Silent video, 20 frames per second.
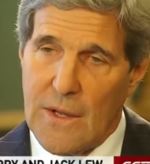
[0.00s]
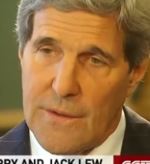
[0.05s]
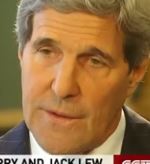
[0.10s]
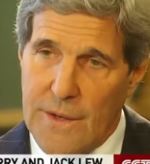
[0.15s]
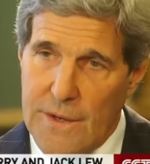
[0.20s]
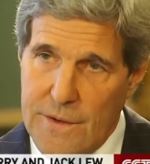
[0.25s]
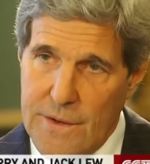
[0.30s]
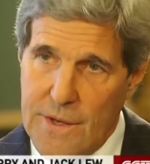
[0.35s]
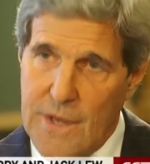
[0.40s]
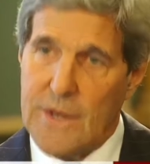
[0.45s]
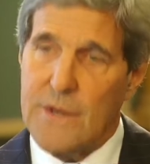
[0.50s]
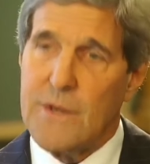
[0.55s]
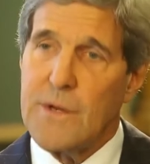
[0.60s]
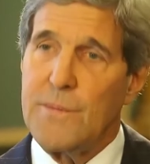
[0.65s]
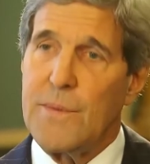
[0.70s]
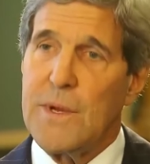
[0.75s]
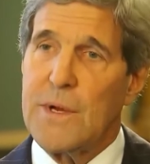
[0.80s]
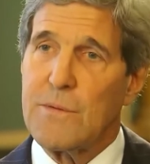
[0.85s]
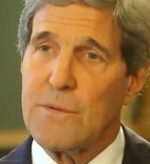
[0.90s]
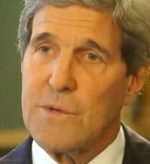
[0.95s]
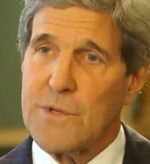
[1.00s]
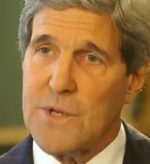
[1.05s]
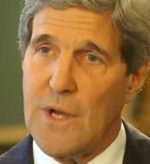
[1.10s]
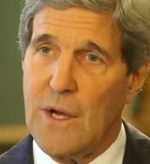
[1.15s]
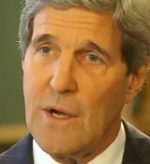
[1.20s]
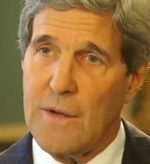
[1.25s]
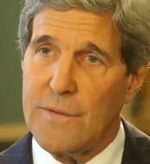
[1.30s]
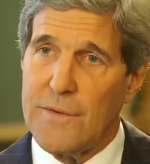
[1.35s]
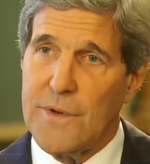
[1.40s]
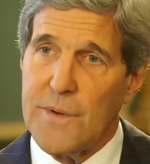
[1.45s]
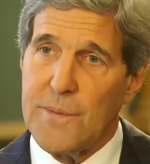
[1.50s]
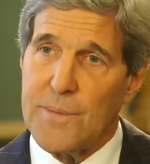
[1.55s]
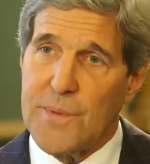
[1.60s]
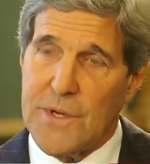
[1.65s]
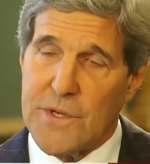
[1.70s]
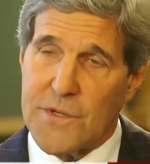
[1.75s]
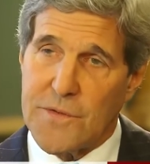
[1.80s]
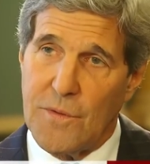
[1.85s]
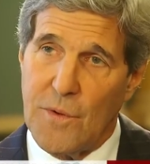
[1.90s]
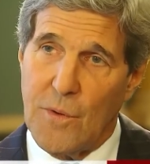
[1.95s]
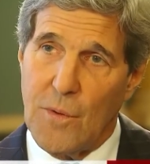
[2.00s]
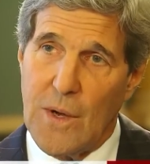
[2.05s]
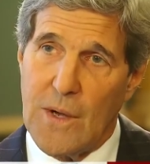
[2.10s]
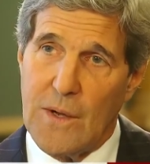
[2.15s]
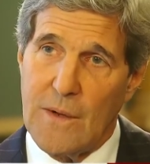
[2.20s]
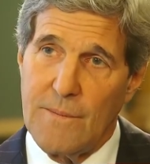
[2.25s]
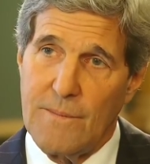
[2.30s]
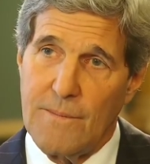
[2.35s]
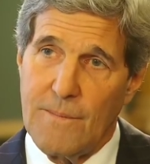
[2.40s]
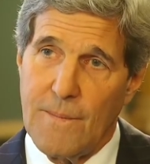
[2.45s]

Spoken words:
They need to be resolved in a peaceful way.